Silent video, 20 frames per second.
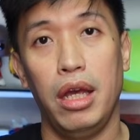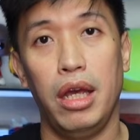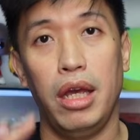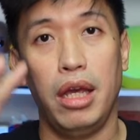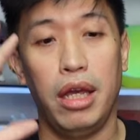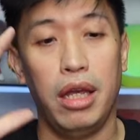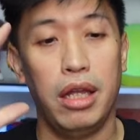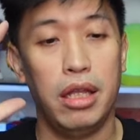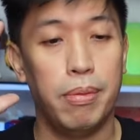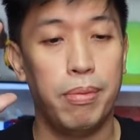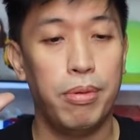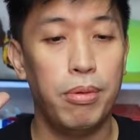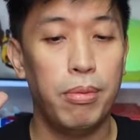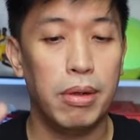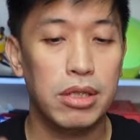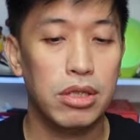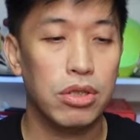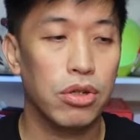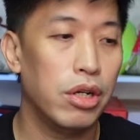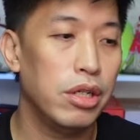in the
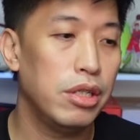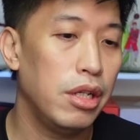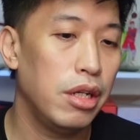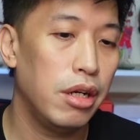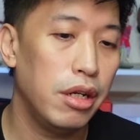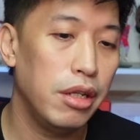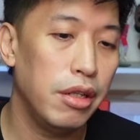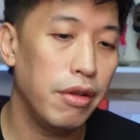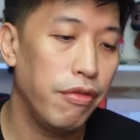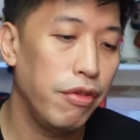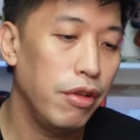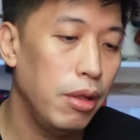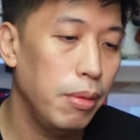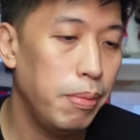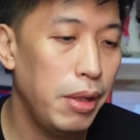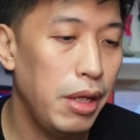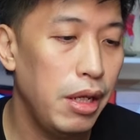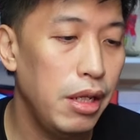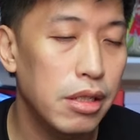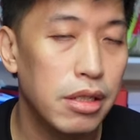Puma stores here in the
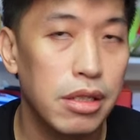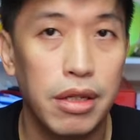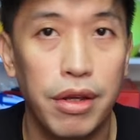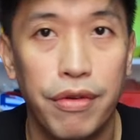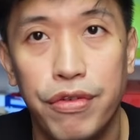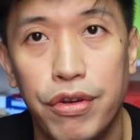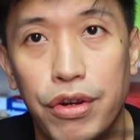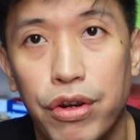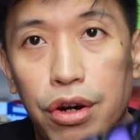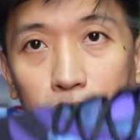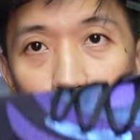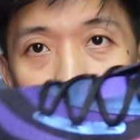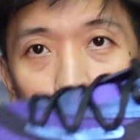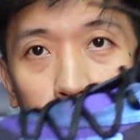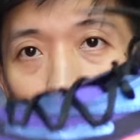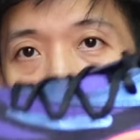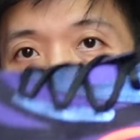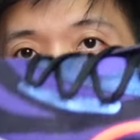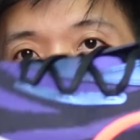Philippines. If you're